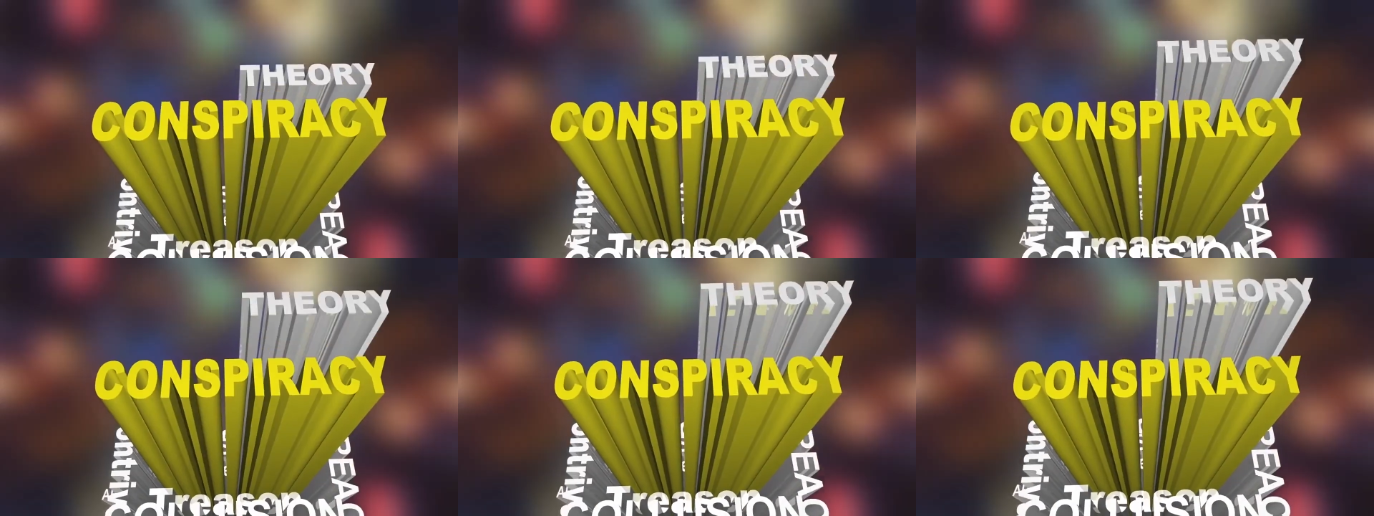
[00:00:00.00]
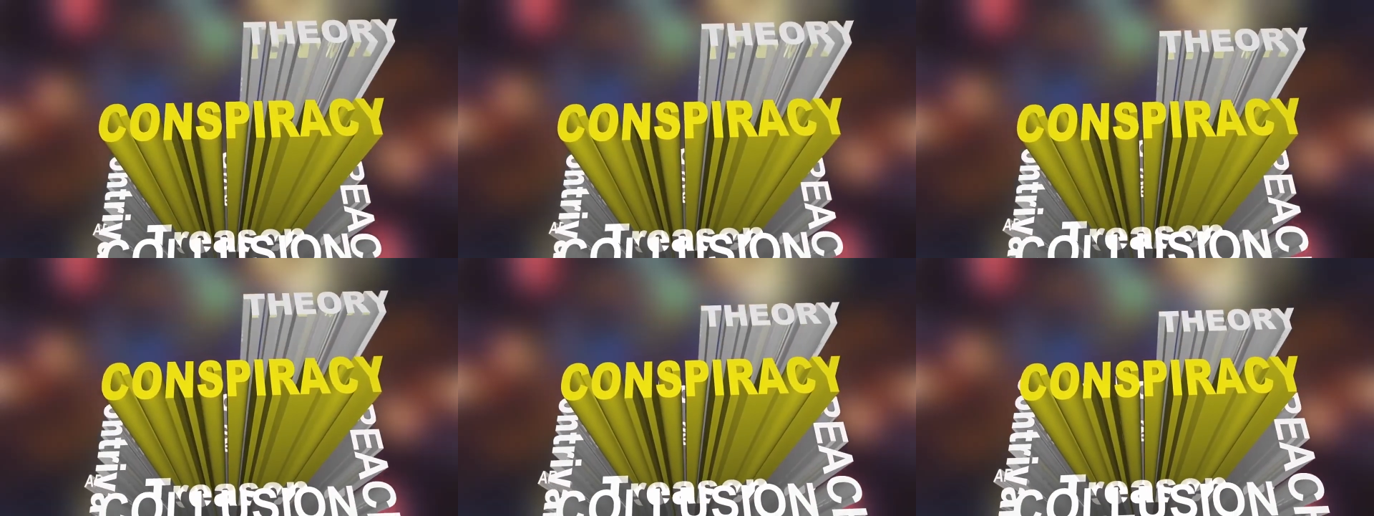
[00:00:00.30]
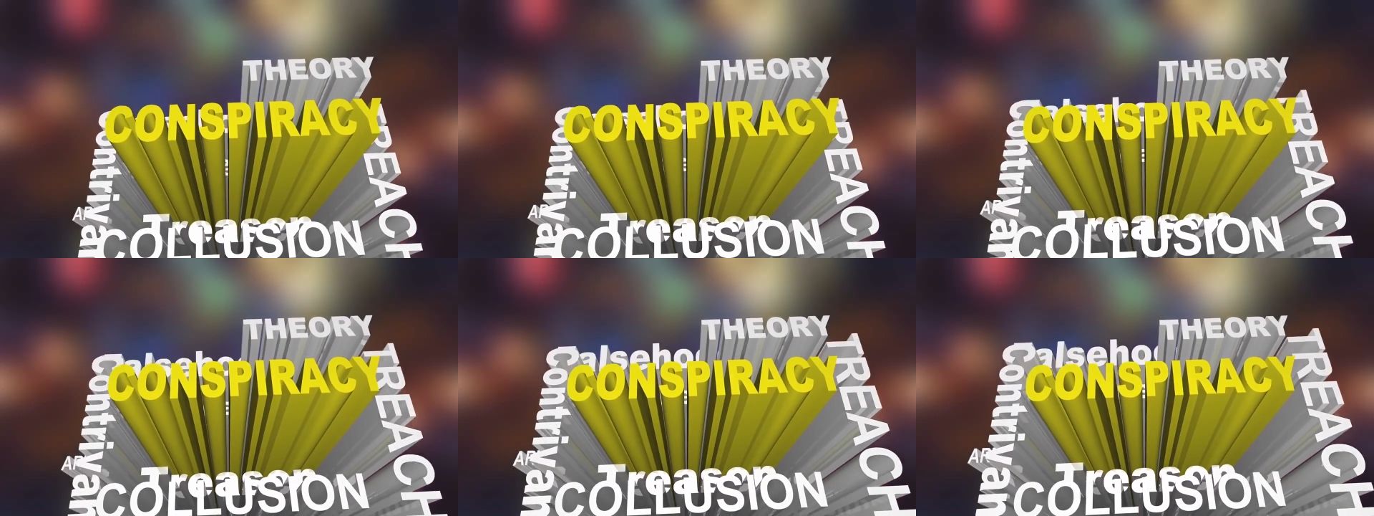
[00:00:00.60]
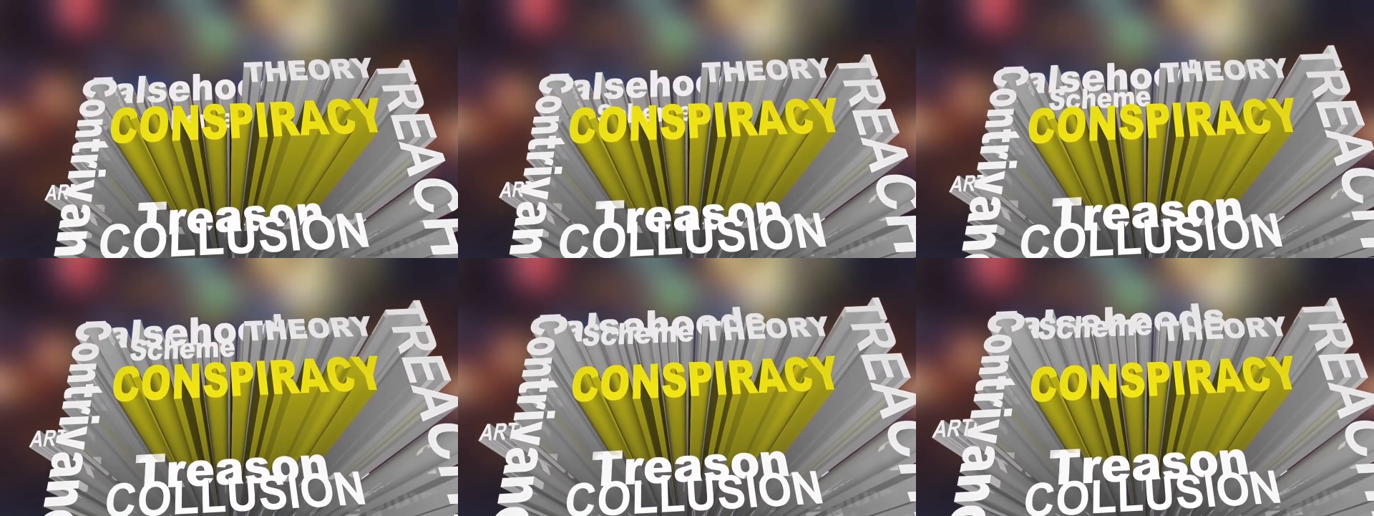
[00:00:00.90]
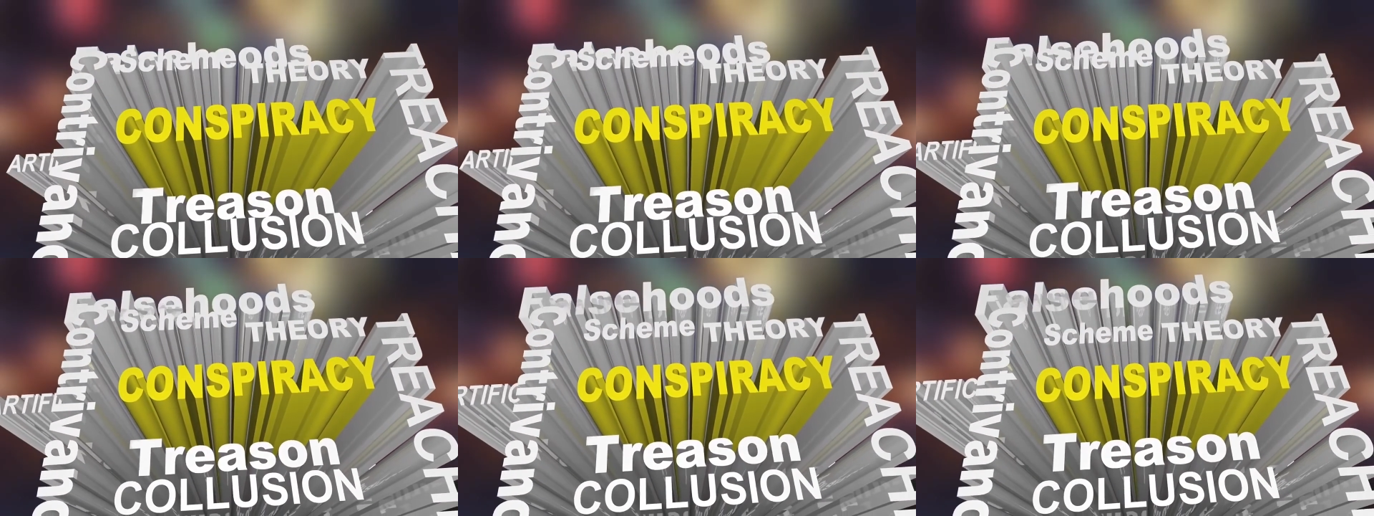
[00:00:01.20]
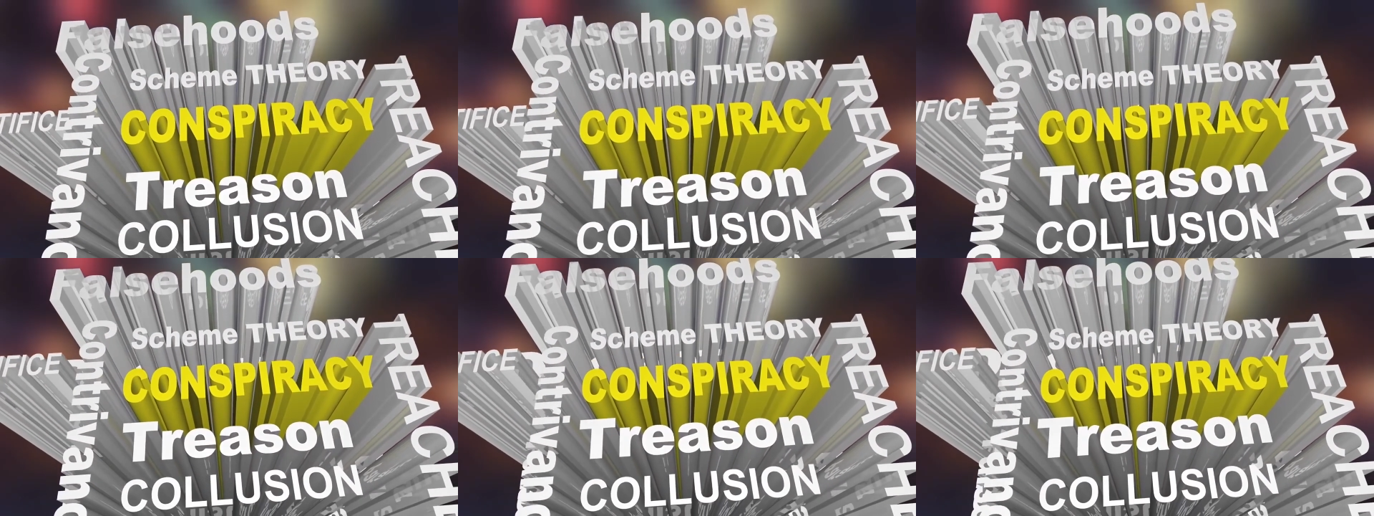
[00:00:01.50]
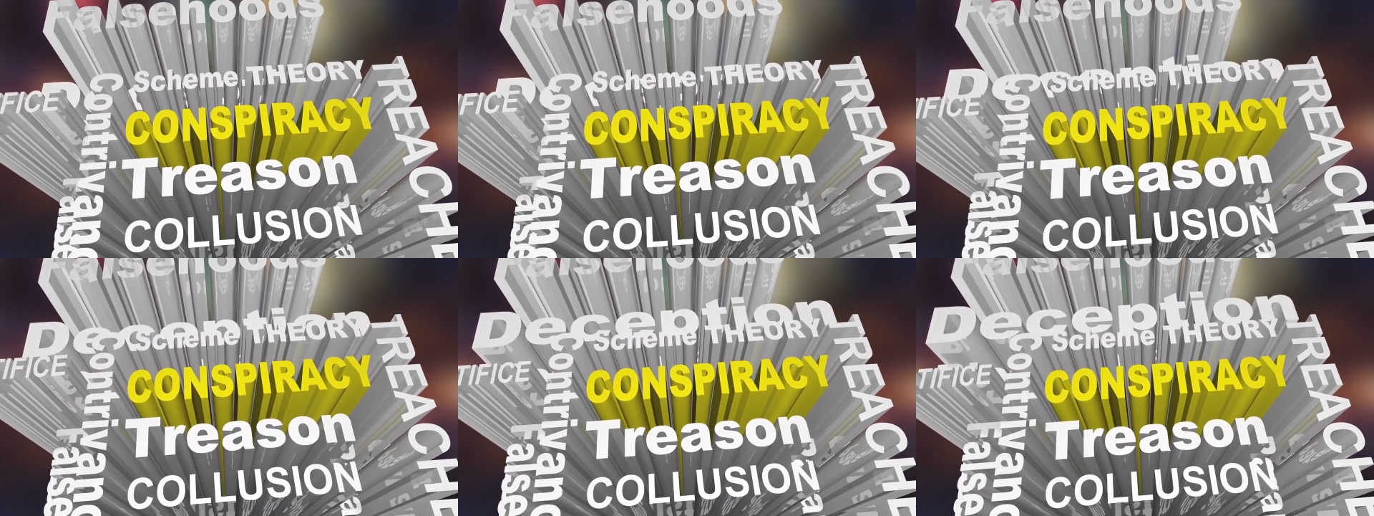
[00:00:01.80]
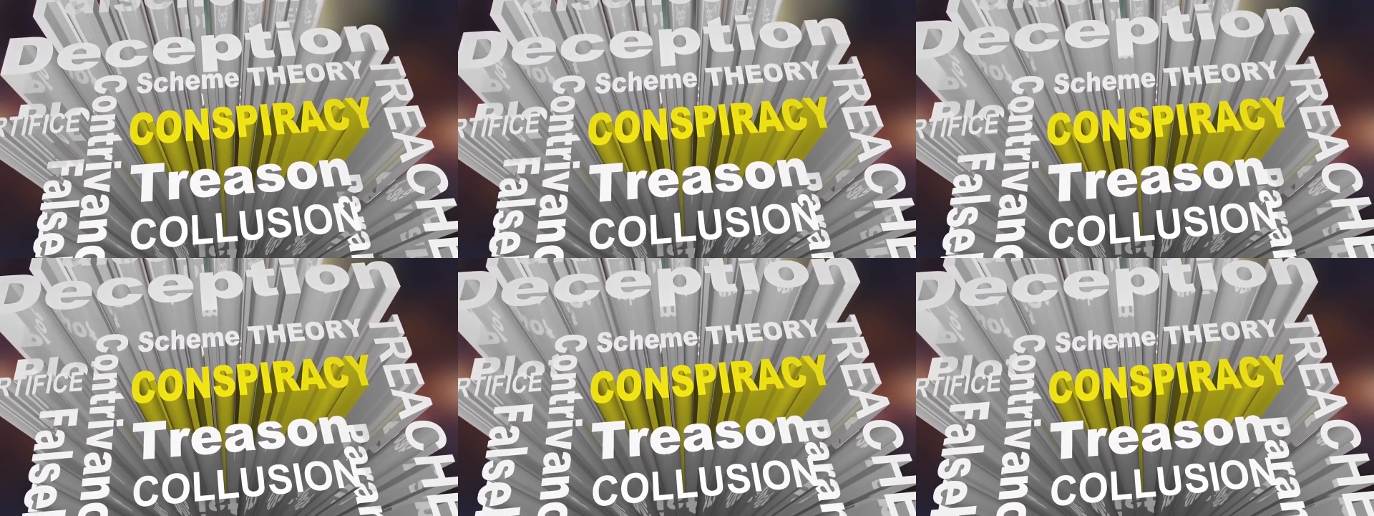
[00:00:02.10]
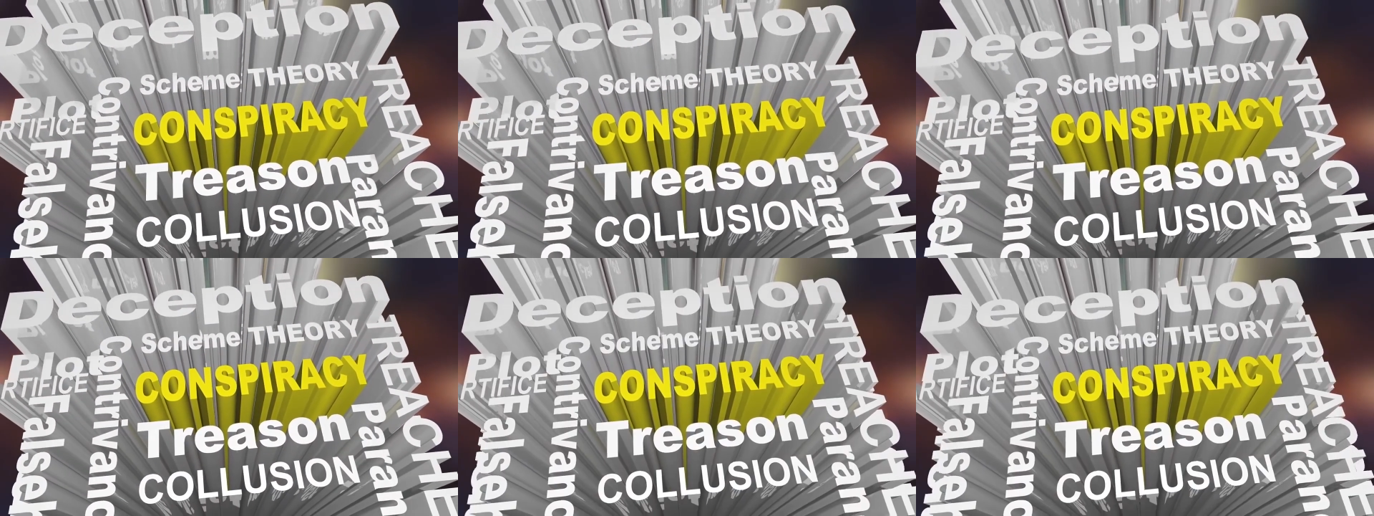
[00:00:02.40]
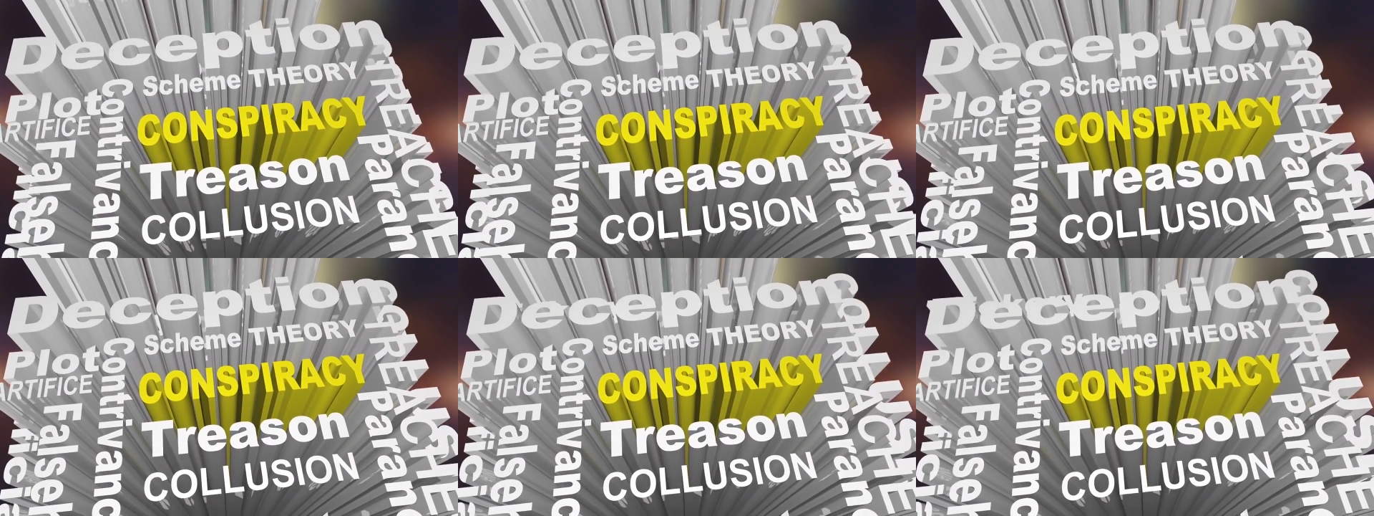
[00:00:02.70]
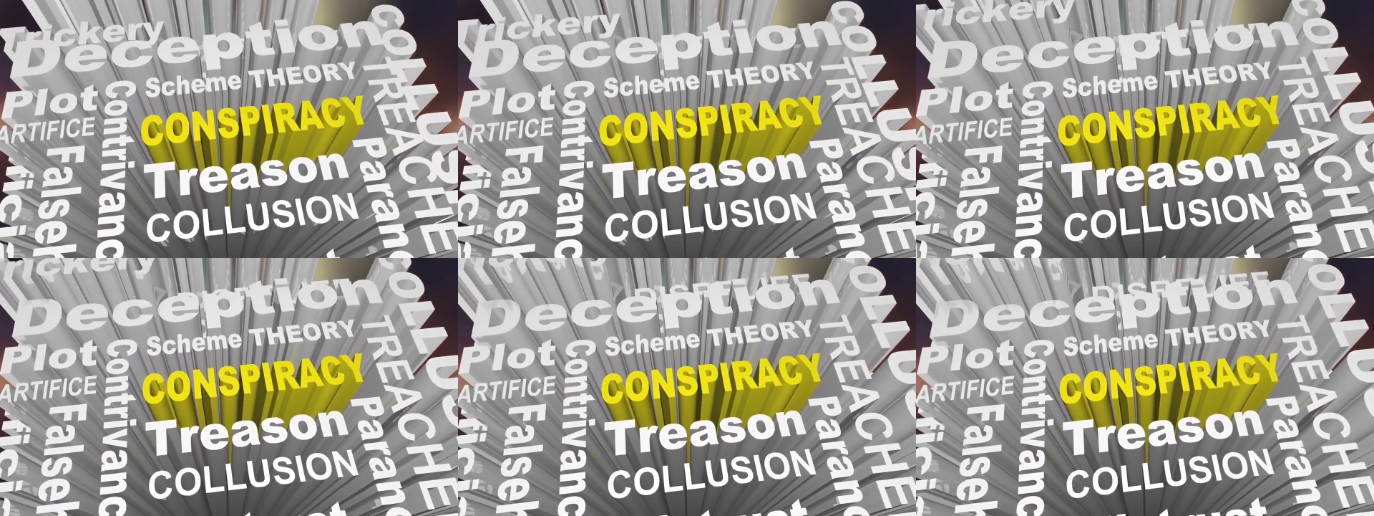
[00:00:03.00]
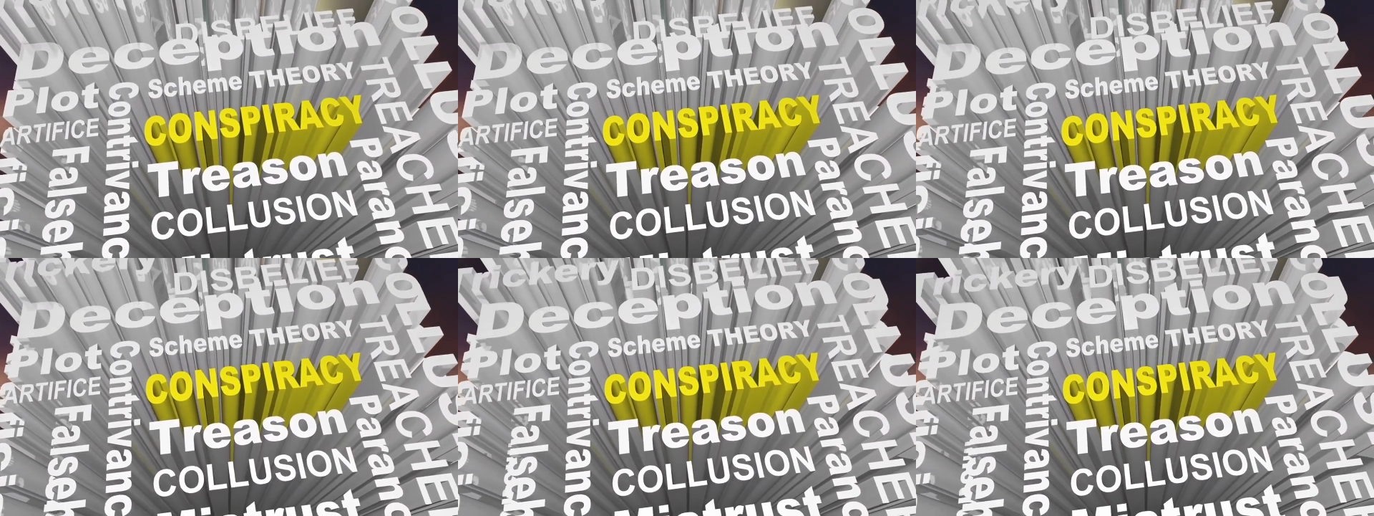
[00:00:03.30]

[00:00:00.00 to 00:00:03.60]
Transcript: No face is visible, so there are no lips to read.